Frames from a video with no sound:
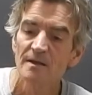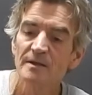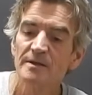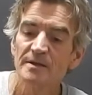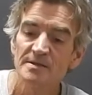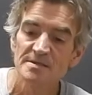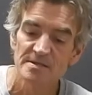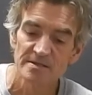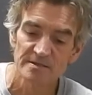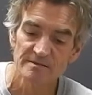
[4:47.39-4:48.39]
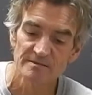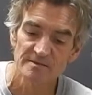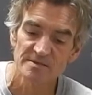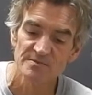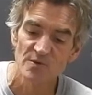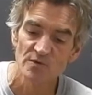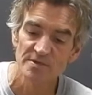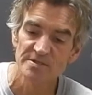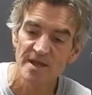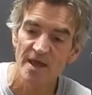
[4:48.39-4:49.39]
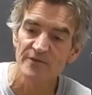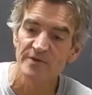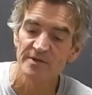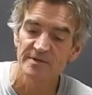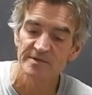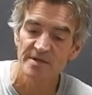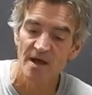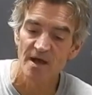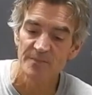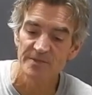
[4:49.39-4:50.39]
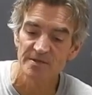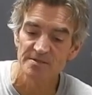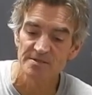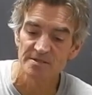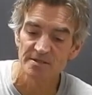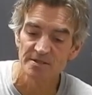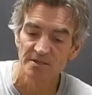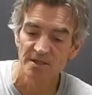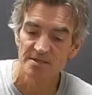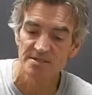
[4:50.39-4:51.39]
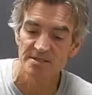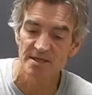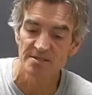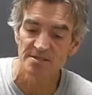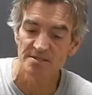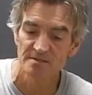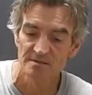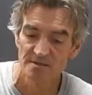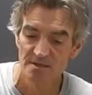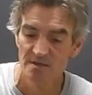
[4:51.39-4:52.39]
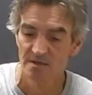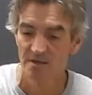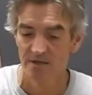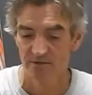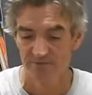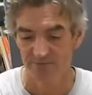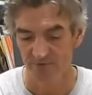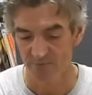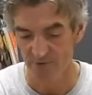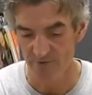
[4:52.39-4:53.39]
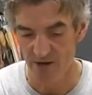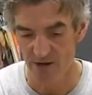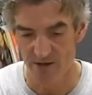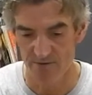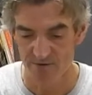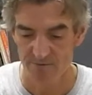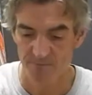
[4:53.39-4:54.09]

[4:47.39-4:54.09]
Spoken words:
And you can see the smoke is gathering at the top because it's a little less dense. Flip it around.